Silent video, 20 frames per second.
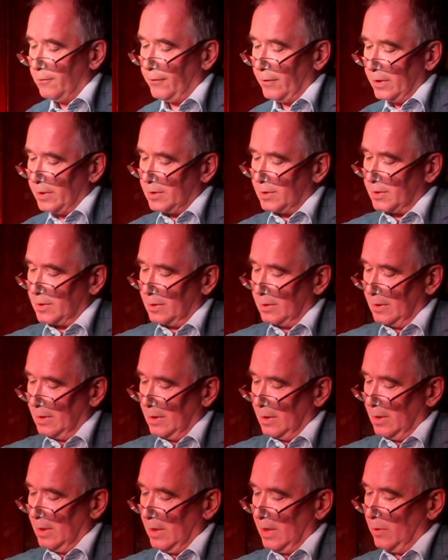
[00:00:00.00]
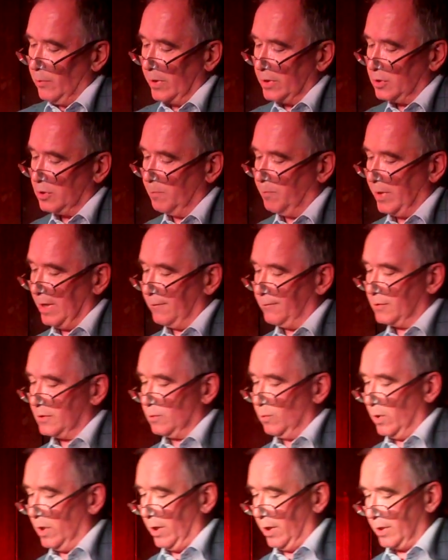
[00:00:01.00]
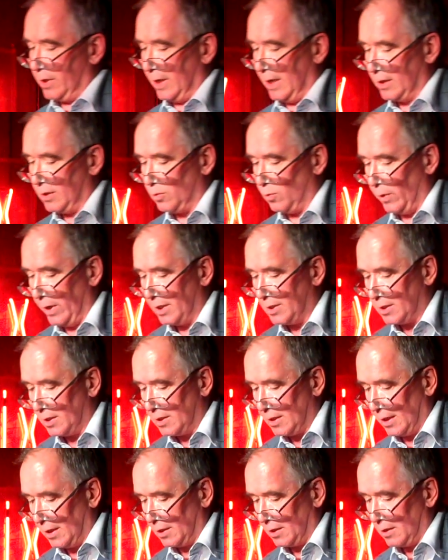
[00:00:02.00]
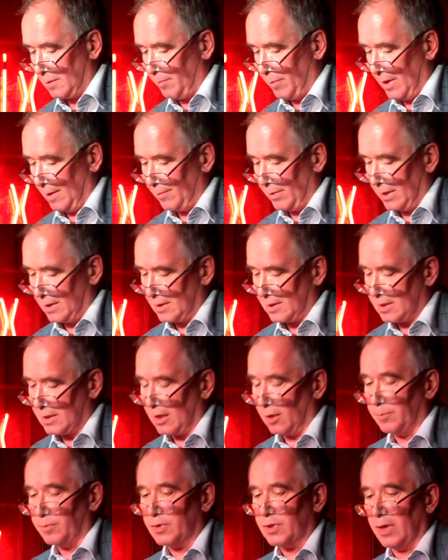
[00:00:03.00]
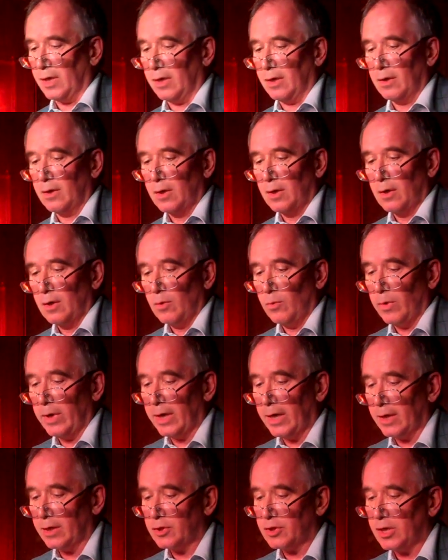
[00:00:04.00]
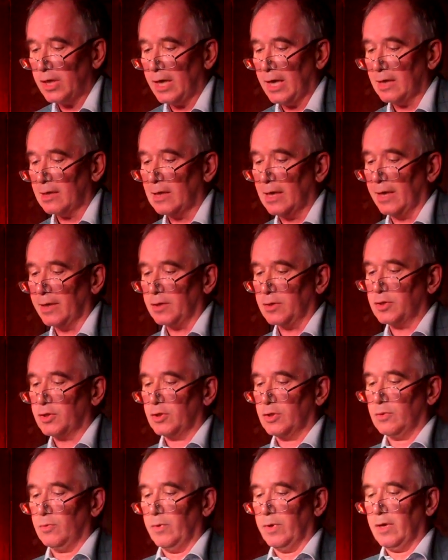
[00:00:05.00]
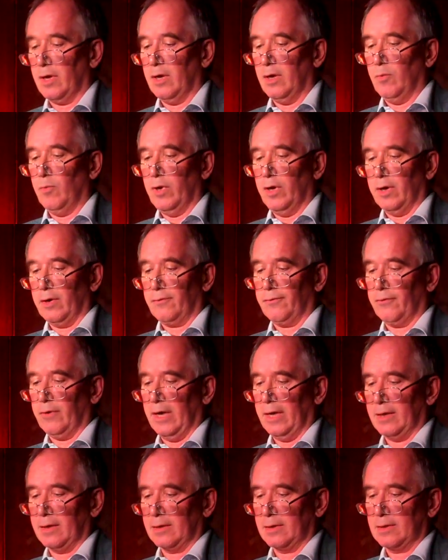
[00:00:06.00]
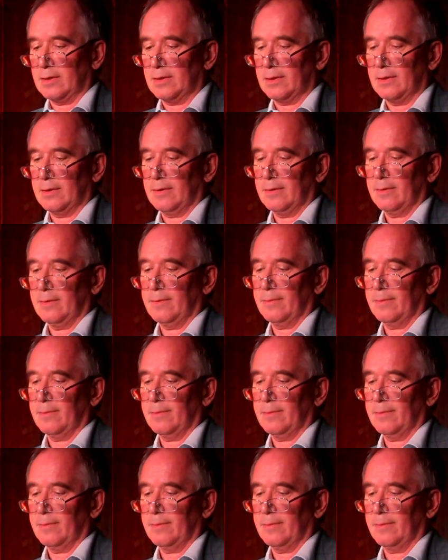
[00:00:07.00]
First, he went to Bev's work and waited under the public sculpture, where she ate lunch with her work friends.